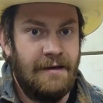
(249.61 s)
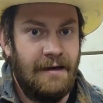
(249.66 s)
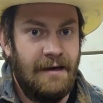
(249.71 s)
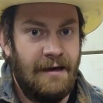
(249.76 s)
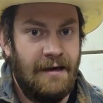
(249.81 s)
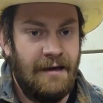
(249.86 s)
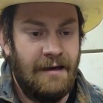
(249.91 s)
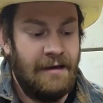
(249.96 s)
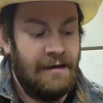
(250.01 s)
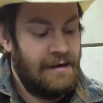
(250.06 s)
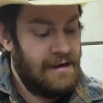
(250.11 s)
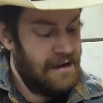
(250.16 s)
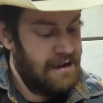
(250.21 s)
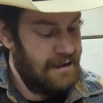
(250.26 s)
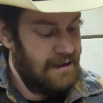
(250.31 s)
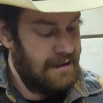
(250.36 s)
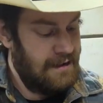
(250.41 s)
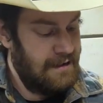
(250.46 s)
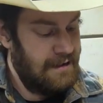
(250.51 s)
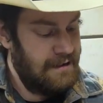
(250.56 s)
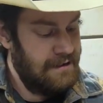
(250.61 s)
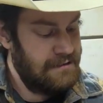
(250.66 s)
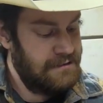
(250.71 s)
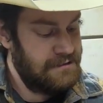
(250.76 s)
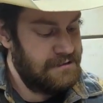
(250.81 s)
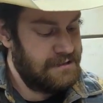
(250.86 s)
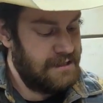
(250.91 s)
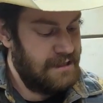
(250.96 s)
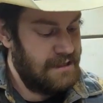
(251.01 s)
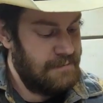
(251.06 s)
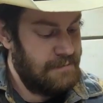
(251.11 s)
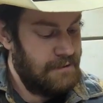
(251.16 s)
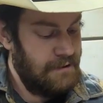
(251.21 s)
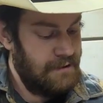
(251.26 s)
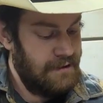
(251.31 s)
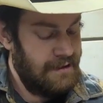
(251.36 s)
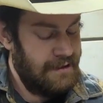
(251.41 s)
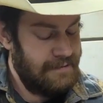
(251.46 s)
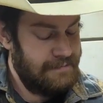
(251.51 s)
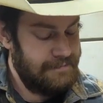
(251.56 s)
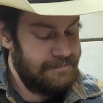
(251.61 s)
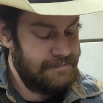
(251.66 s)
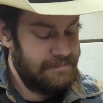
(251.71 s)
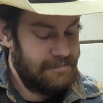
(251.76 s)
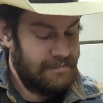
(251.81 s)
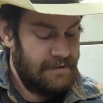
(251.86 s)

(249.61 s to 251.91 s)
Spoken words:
And I just kind of put it up.